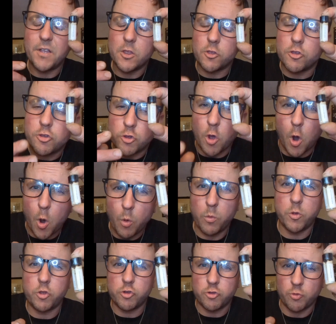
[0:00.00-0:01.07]
is so
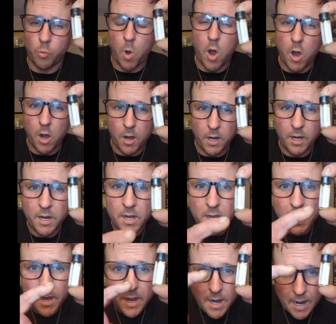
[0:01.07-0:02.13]
strong.
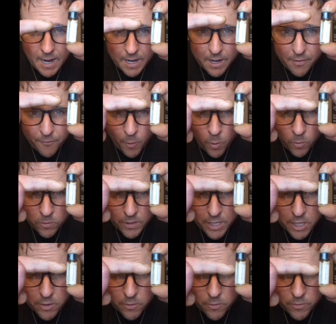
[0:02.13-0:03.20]
I have only
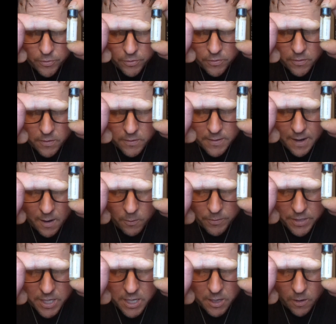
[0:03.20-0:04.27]
used down
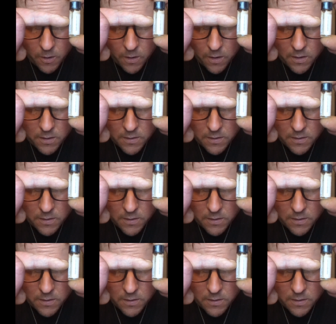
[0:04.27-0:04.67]
to here.